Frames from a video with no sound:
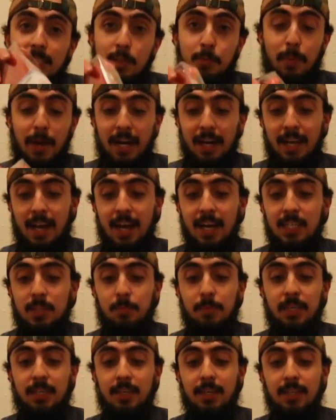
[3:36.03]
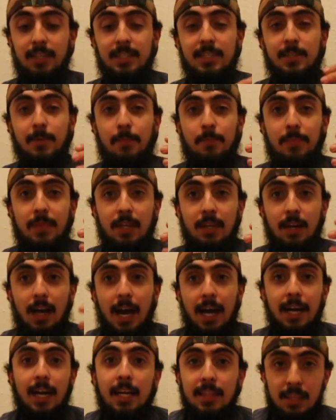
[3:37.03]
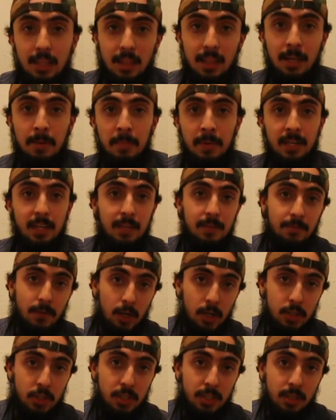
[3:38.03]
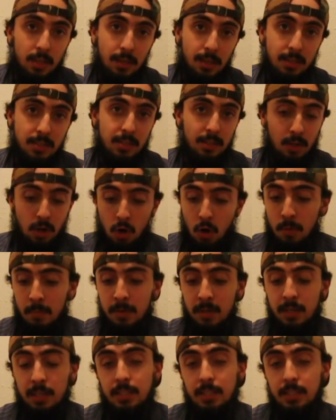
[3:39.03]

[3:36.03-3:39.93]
it's badass because I got the limited version of the Tacoma,